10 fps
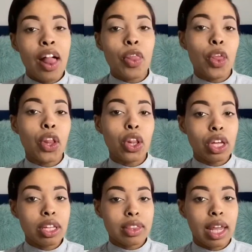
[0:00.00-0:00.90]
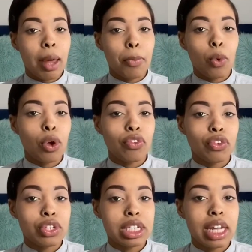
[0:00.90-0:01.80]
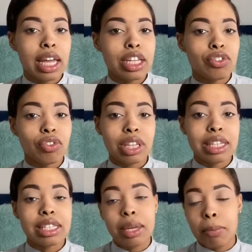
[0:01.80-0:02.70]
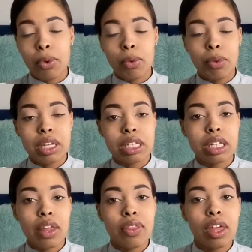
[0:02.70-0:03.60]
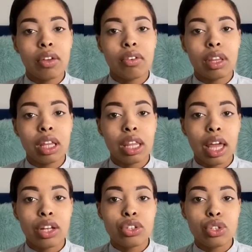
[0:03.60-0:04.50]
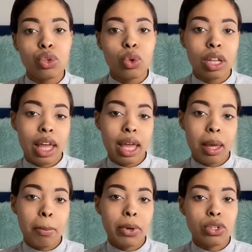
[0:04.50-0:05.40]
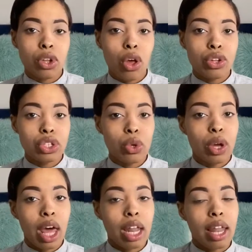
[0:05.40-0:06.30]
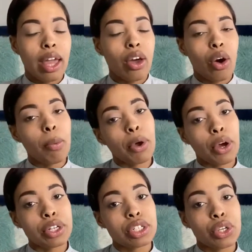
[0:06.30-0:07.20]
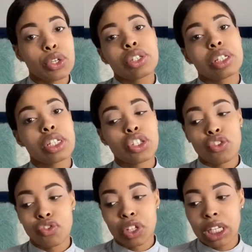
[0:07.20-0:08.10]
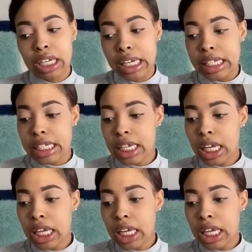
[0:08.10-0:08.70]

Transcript: The look that I'm going for today is really simple. It's nothing really like too glam, but it's also kind of like, oh my gosh, you know, she looks really nice.